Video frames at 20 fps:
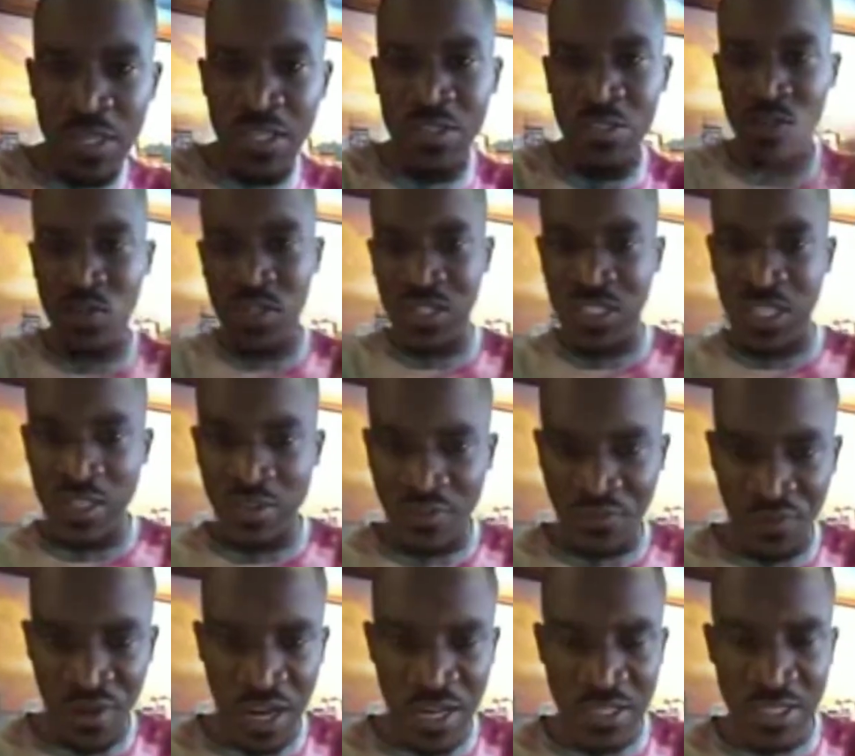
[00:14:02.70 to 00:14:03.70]
I miss to see the
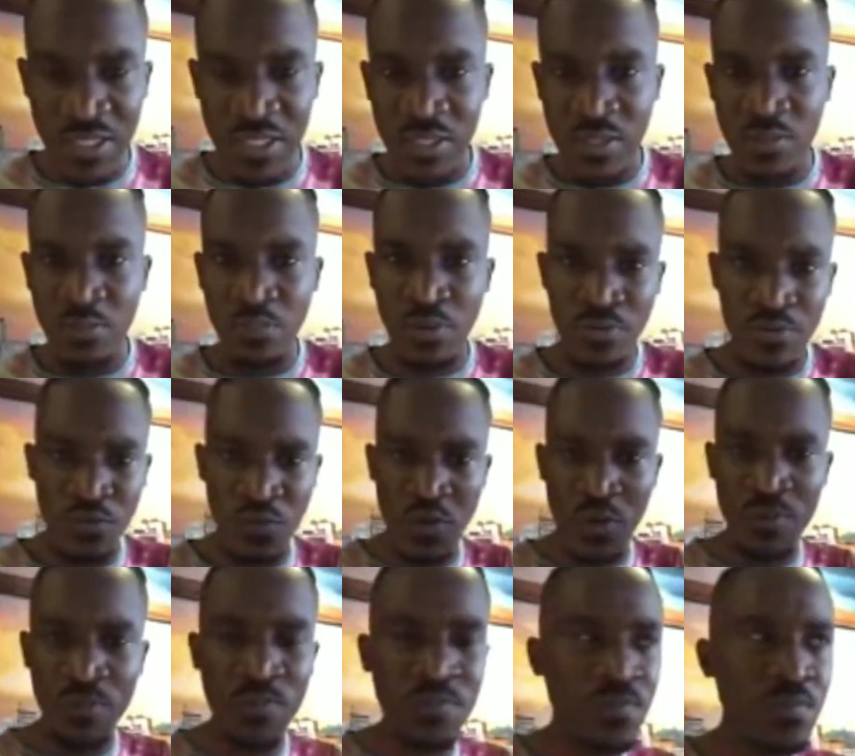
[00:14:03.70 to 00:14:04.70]
fans
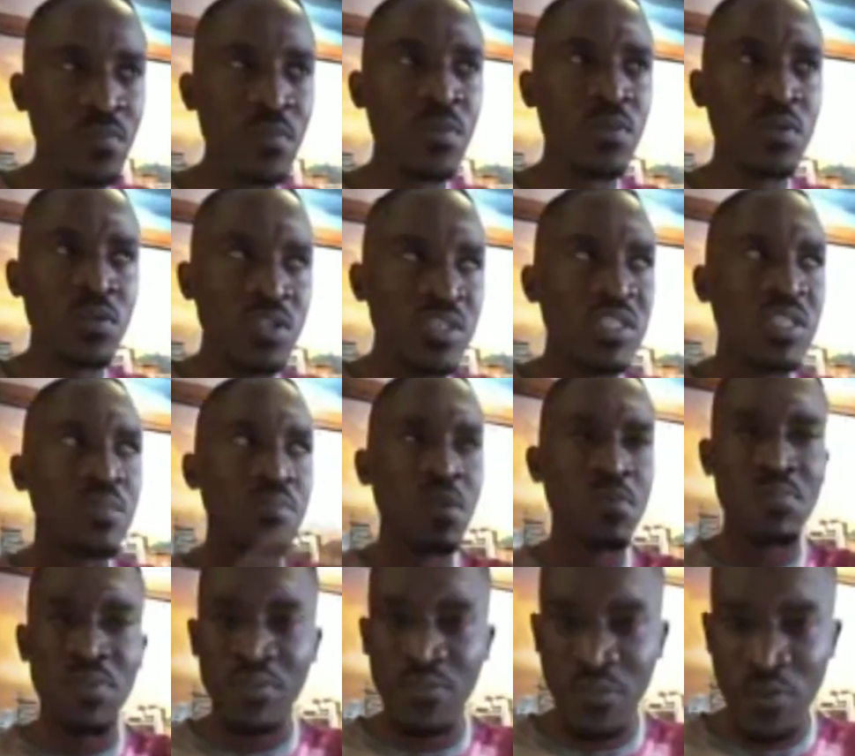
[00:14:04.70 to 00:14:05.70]
perform, see
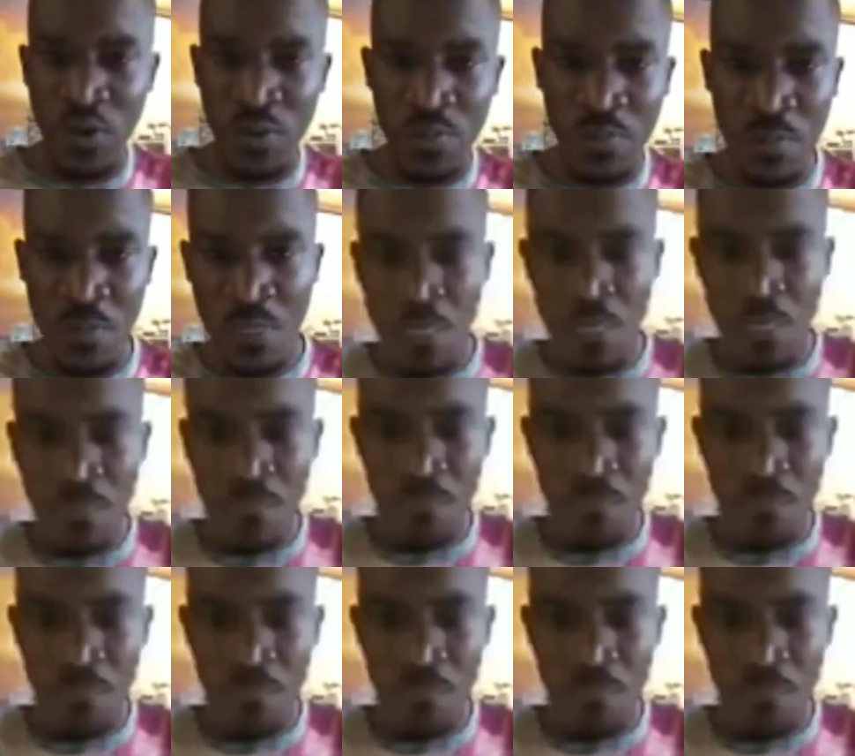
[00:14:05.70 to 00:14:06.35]
me perform.